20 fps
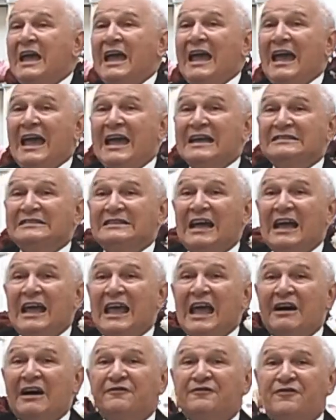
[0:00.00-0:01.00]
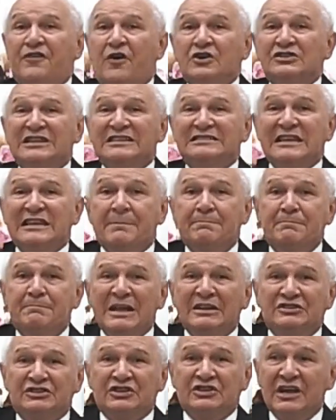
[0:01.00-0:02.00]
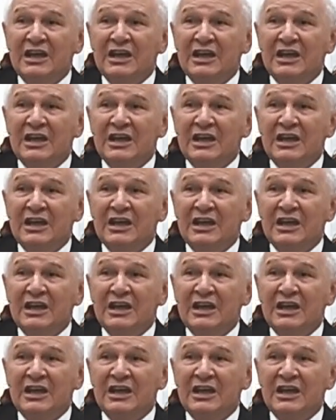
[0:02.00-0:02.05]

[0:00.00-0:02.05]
It. Don't don't be sad with